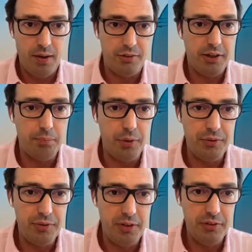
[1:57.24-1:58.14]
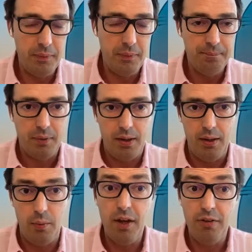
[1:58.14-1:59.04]
Second point is
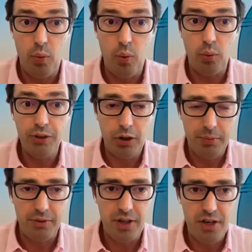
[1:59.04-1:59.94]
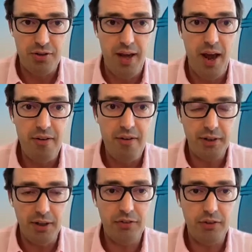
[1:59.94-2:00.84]
we have all the documentation.
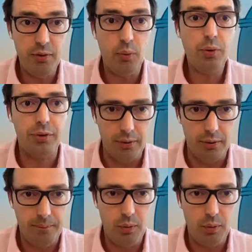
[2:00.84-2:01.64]
Everything is in order.